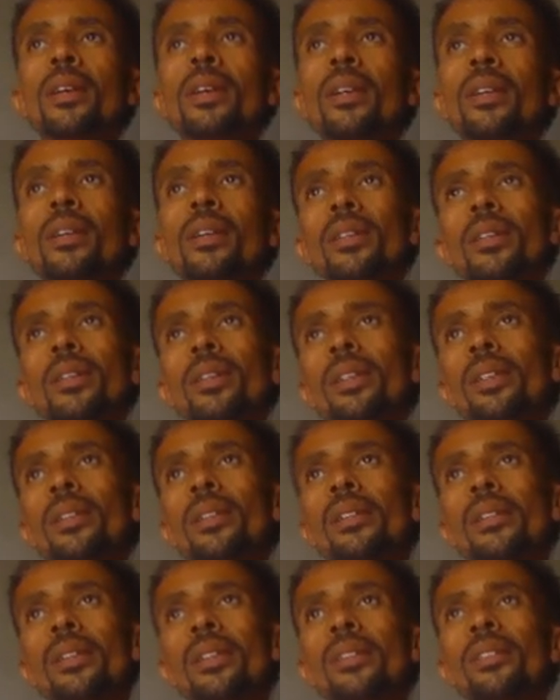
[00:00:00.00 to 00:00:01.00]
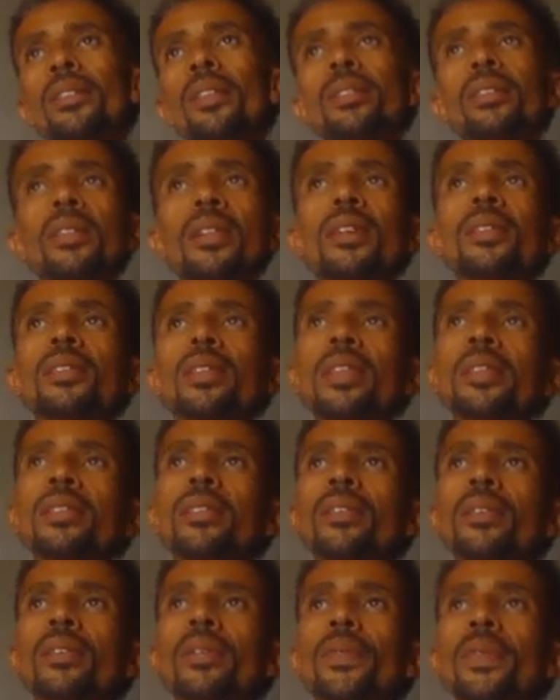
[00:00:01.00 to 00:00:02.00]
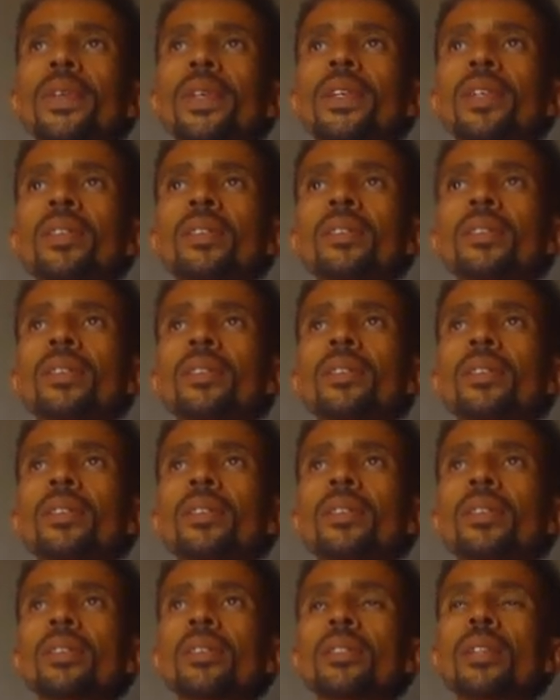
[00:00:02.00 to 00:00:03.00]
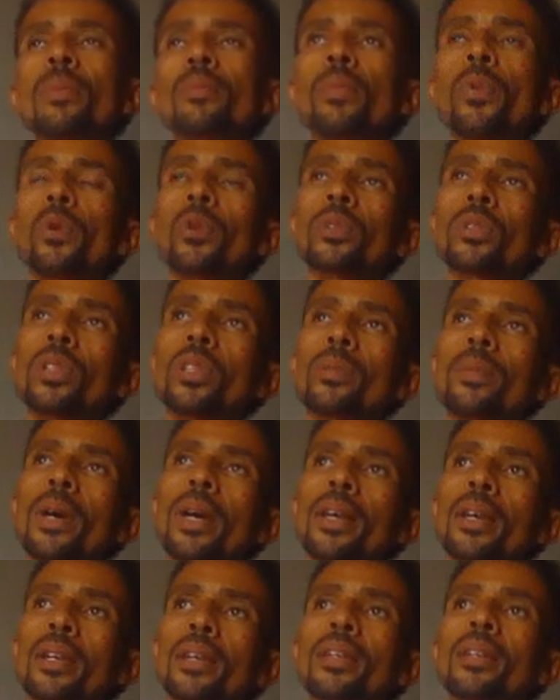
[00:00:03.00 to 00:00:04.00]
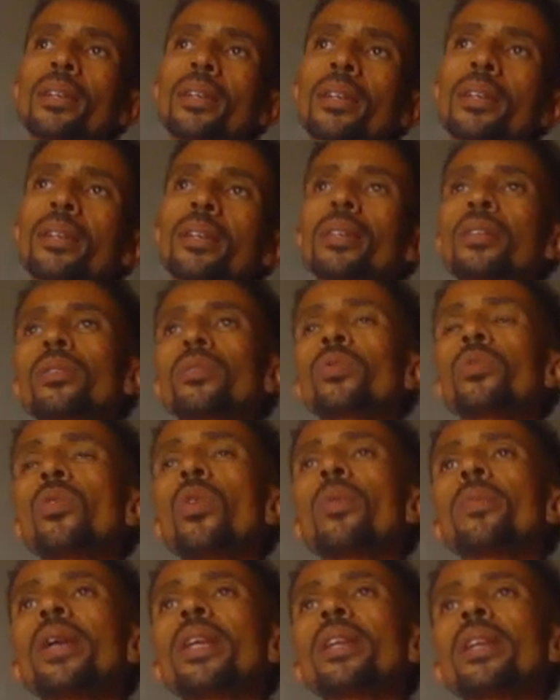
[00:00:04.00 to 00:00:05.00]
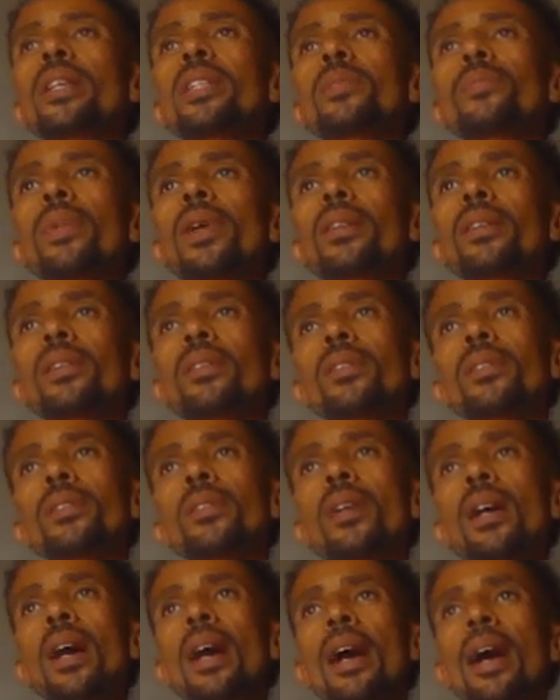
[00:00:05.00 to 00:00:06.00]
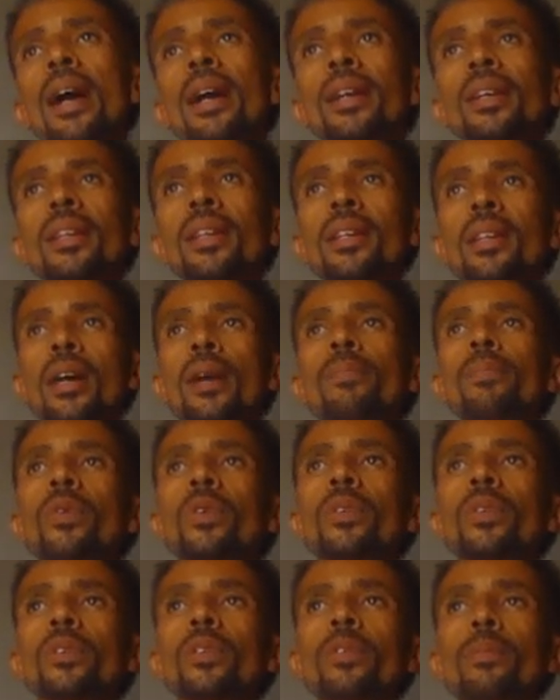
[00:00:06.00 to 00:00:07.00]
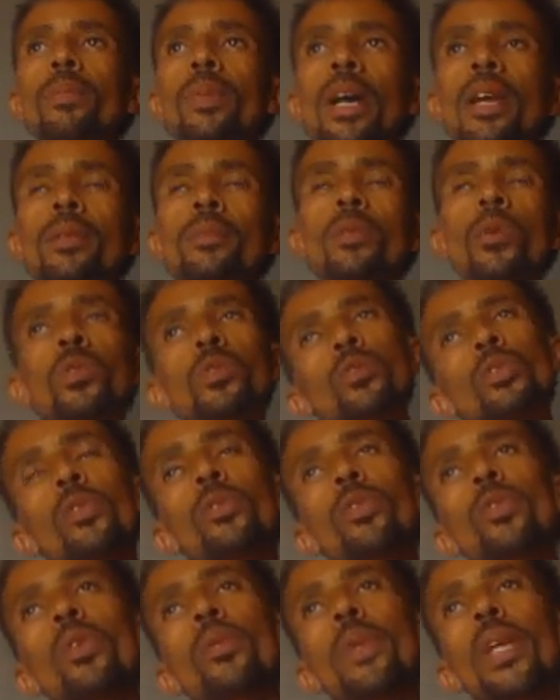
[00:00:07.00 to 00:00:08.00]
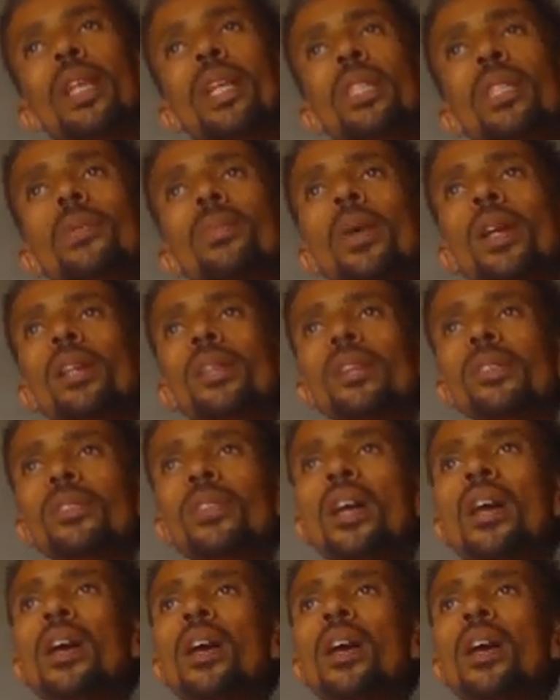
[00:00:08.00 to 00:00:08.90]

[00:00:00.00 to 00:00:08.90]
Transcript: Is it recent? Is it supported by domain experts, agreed upon by most of domain experts?